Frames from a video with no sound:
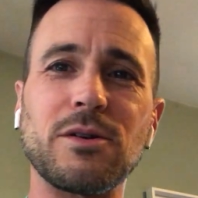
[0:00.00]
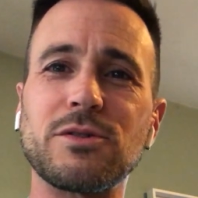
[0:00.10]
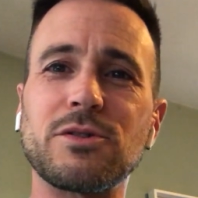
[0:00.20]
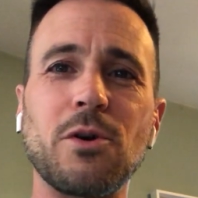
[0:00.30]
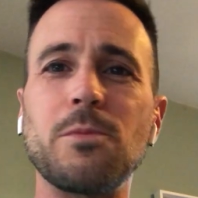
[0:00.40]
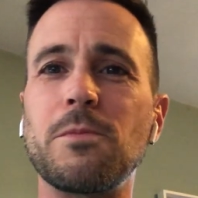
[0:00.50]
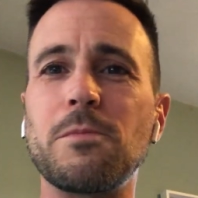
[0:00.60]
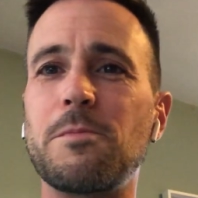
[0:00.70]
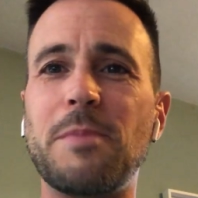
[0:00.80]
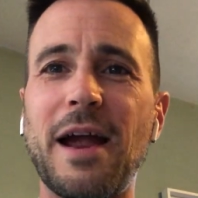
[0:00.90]
so
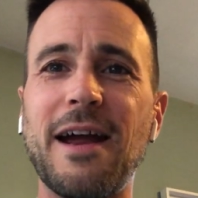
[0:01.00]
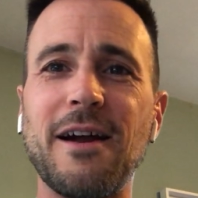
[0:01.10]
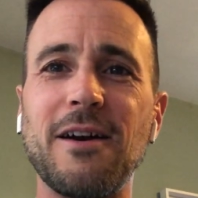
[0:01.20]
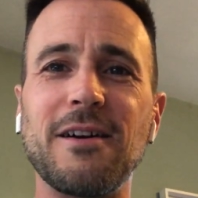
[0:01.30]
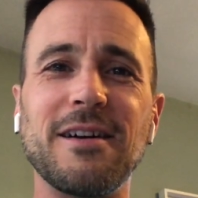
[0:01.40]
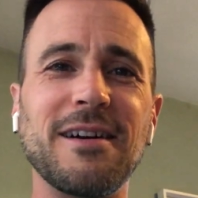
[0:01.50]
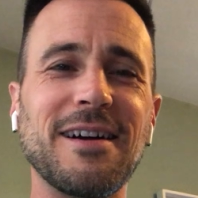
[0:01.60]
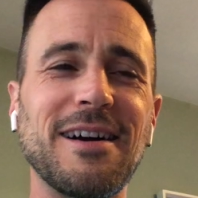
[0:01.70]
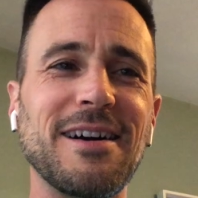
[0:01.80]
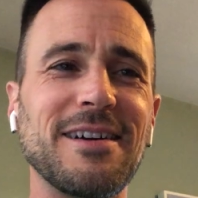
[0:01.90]
bare,
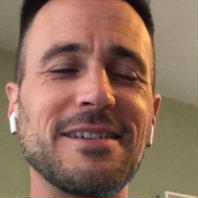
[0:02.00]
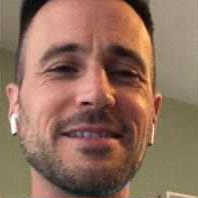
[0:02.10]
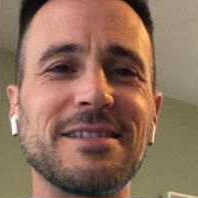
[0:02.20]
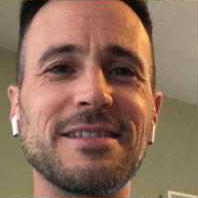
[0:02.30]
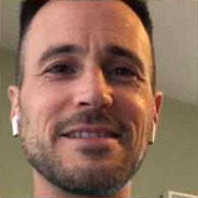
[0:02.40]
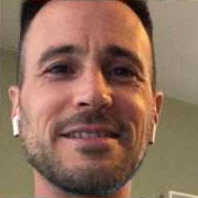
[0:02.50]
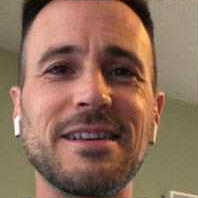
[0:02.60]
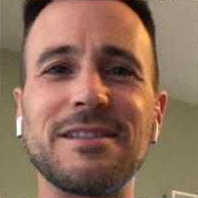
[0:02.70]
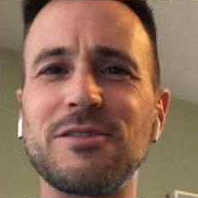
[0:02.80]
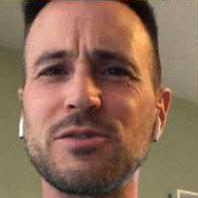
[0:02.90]

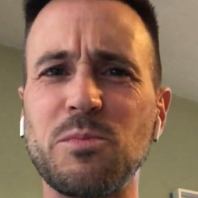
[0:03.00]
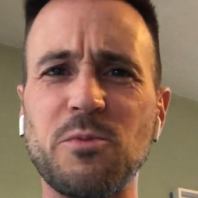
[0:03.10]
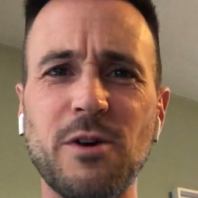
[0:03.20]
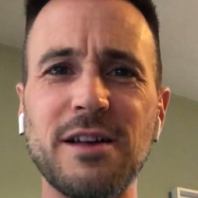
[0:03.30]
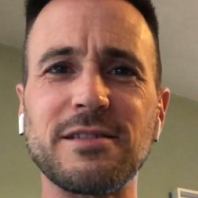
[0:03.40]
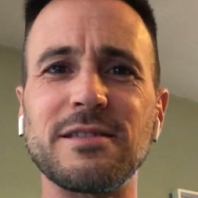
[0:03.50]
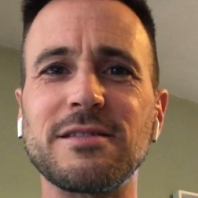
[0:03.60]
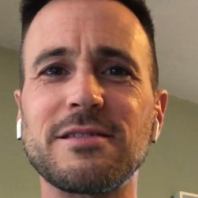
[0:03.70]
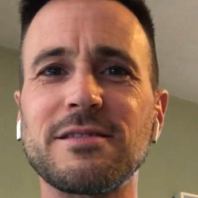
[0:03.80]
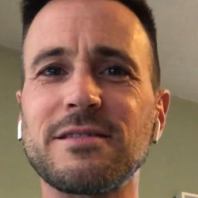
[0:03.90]
then there's a
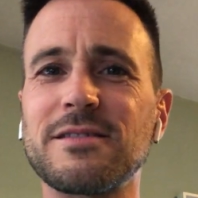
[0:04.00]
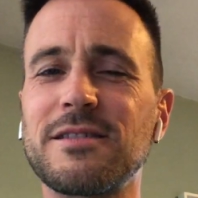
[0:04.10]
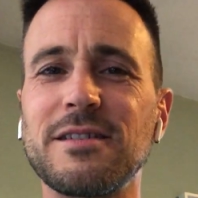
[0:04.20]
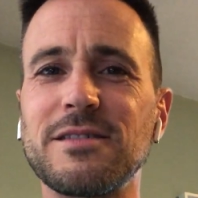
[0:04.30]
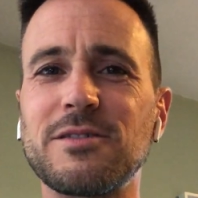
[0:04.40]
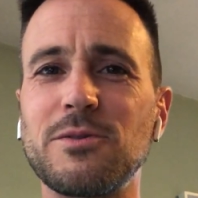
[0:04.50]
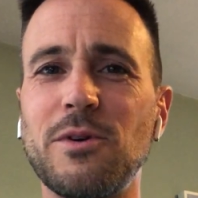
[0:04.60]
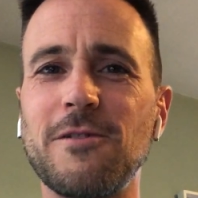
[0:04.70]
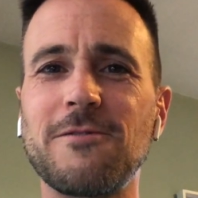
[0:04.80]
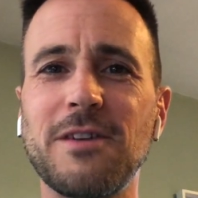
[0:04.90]
presence to
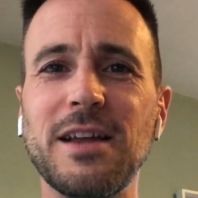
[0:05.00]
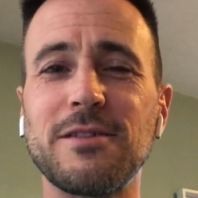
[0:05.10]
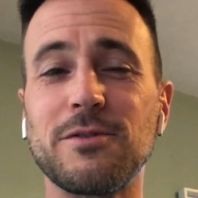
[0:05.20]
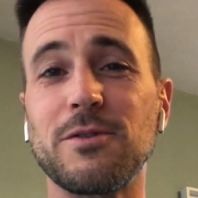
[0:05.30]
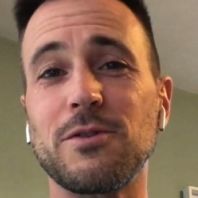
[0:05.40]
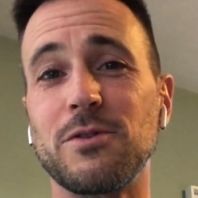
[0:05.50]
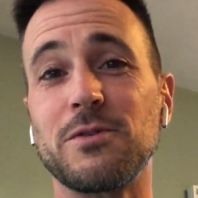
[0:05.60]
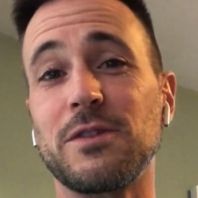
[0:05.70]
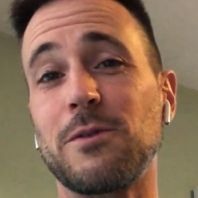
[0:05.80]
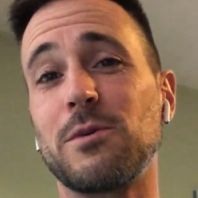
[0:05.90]
our faith, or
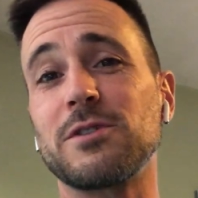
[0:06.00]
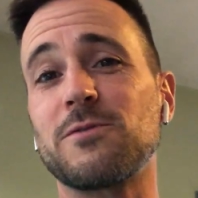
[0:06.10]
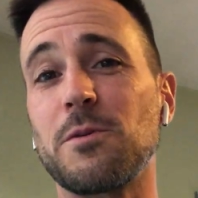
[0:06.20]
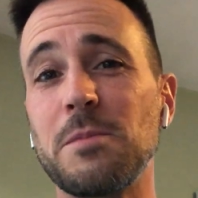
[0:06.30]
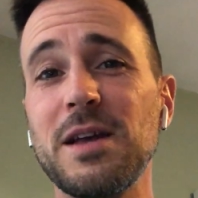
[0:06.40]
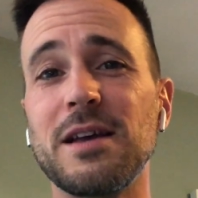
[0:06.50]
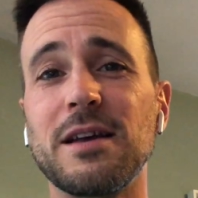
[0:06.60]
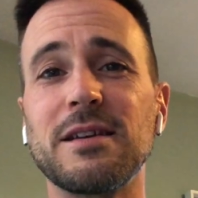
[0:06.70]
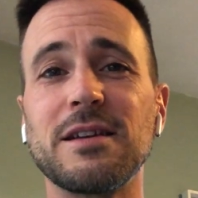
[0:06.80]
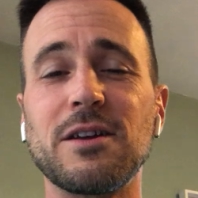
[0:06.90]
there was for me,
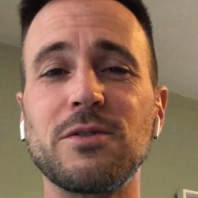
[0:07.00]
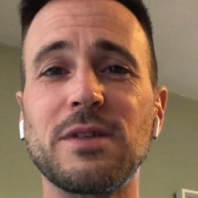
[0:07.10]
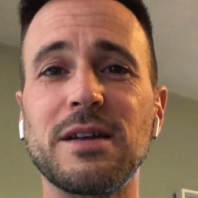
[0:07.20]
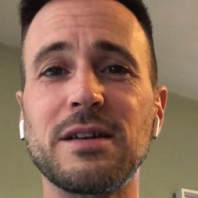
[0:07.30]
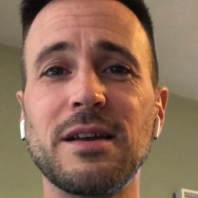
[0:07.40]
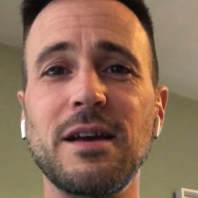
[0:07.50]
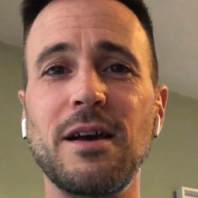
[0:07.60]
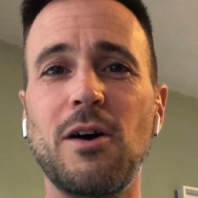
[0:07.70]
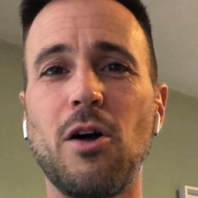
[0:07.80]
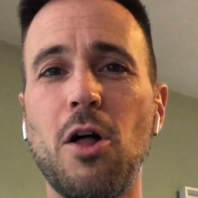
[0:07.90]
that
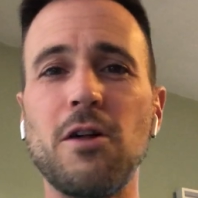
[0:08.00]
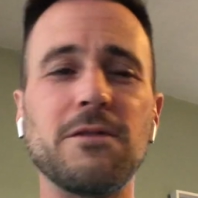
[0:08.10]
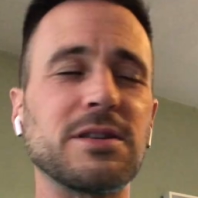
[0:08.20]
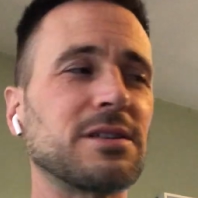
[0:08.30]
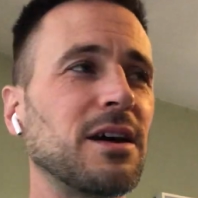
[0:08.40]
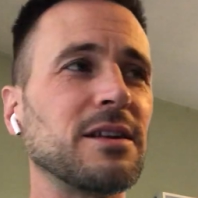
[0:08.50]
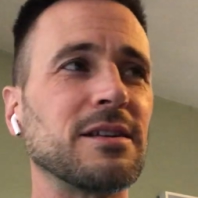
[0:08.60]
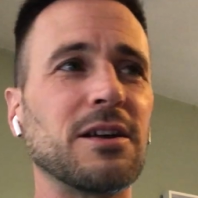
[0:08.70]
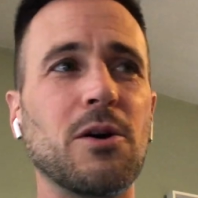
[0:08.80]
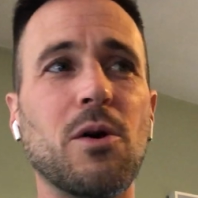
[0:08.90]
all of a
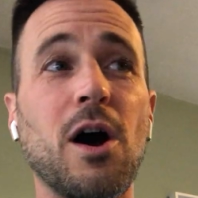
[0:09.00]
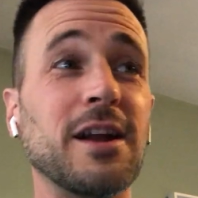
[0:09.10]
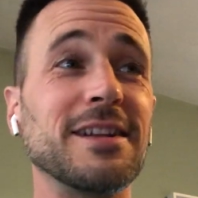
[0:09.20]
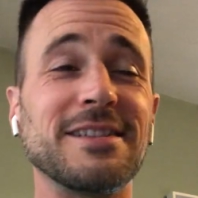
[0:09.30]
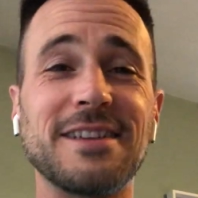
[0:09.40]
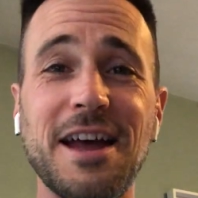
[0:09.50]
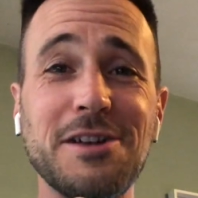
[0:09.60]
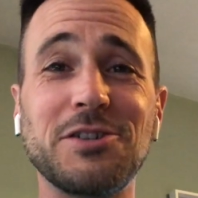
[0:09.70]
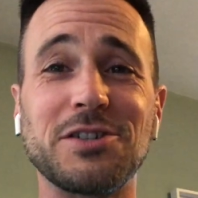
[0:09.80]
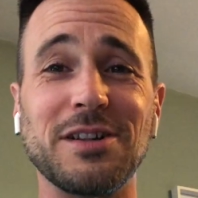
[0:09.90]
sudden,
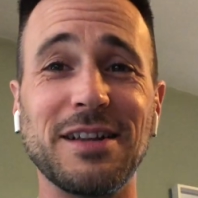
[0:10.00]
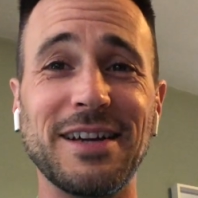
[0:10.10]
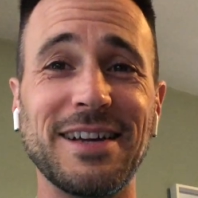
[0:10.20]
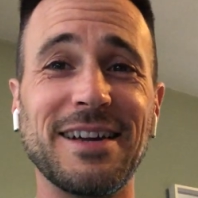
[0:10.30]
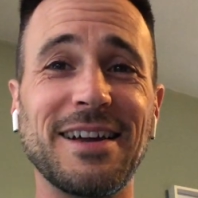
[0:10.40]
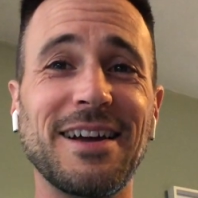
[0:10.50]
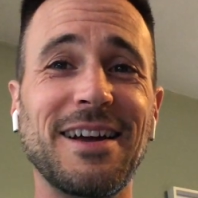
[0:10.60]
unintentionally,